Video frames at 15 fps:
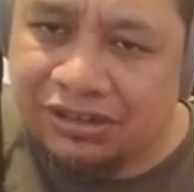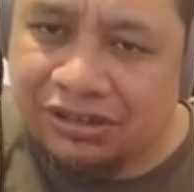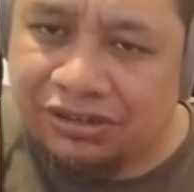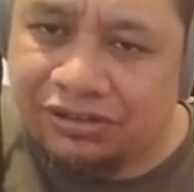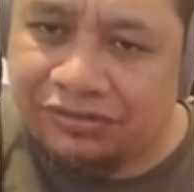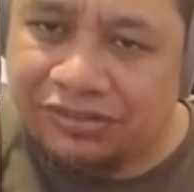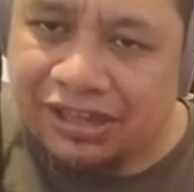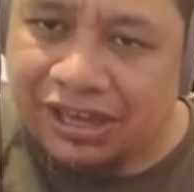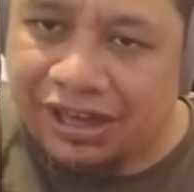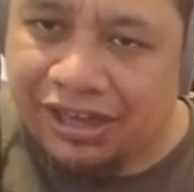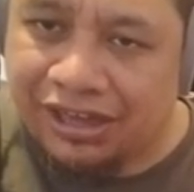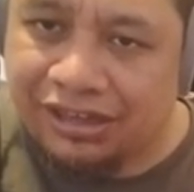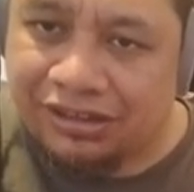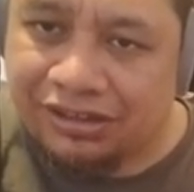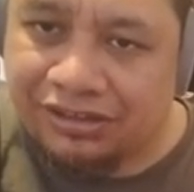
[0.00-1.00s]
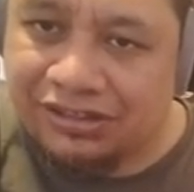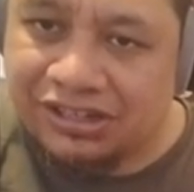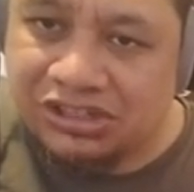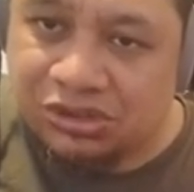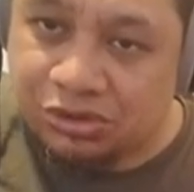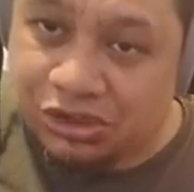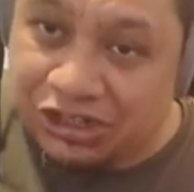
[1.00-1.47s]
of the A, and
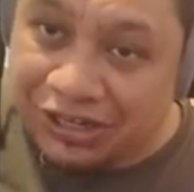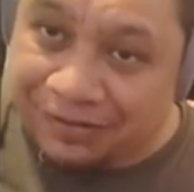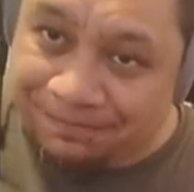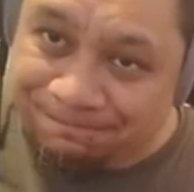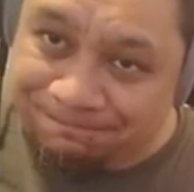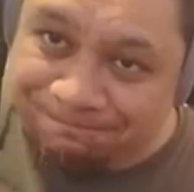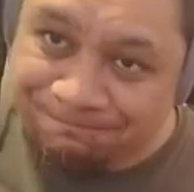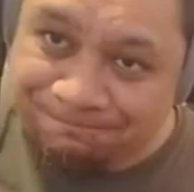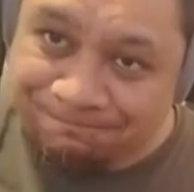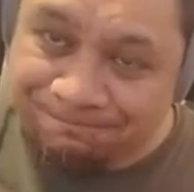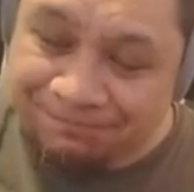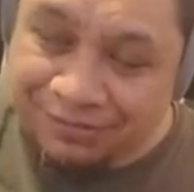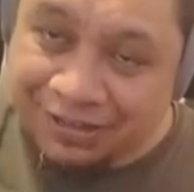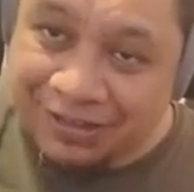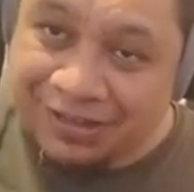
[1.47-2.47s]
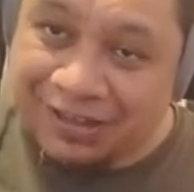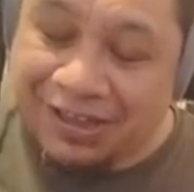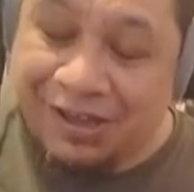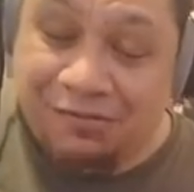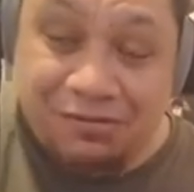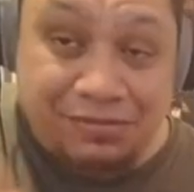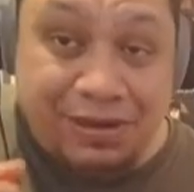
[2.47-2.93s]
that's your G.
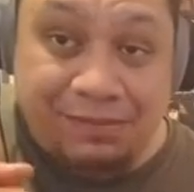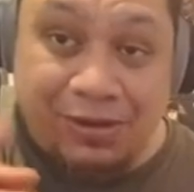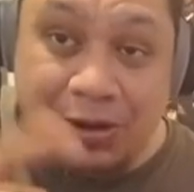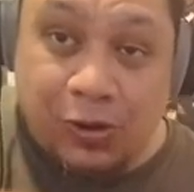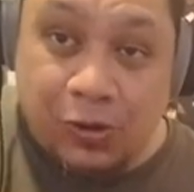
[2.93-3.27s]
And remember,